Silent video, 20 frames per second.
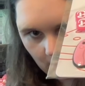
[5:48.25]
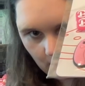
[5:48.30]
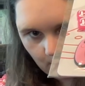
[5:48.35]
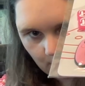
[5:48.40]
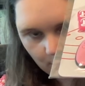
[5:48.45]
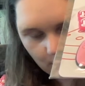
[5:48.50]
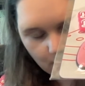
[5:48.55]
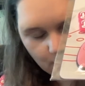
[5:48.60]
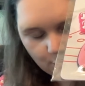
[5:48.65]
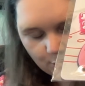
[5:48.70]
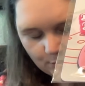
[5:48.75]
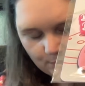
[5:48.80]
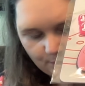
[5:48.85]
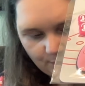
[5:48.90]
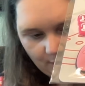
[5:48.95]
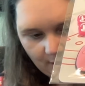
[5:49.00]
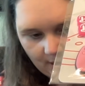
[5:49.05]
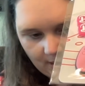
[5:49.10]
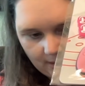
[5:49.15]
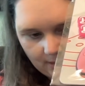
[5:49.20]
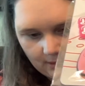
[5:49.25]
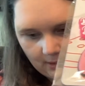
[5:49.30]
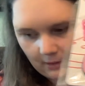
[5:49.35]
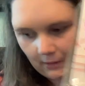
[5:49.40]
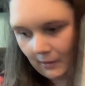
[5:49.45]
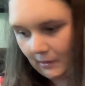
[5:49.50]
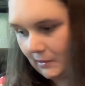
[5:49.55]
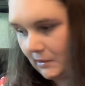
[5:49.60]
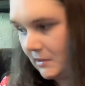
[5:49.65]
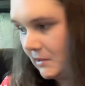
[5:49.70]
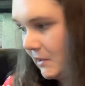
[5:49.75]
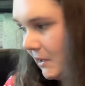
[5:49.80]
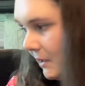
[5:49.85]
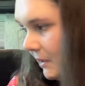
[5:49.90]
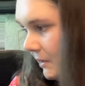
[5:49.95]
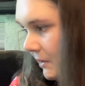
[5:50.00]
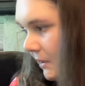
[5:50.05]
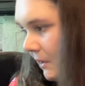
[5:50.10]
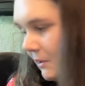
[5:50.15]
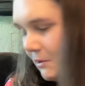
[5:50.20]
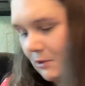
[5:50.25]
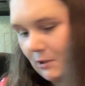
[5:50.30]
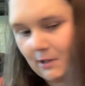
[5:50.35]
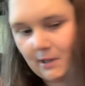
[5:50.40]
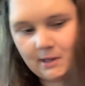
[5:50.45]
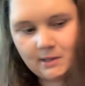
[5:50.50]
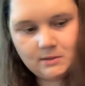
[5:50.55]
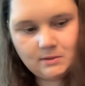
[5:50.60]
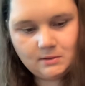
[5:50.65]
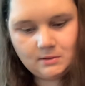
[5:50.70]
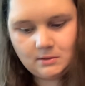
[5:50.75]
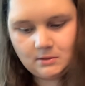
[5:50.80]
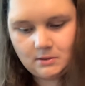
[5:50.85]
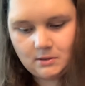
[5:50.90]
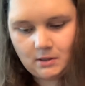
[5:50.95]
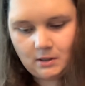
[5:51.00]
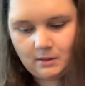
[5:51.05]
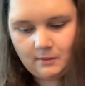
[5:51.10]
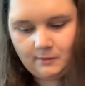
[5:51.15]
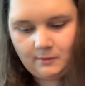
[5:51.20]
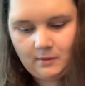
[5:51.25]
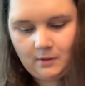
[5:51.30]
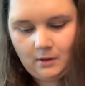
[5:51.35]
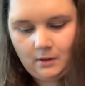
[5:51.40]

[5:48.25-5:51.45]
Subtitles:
You can use them for anything, like the sanitizer cases and stuff.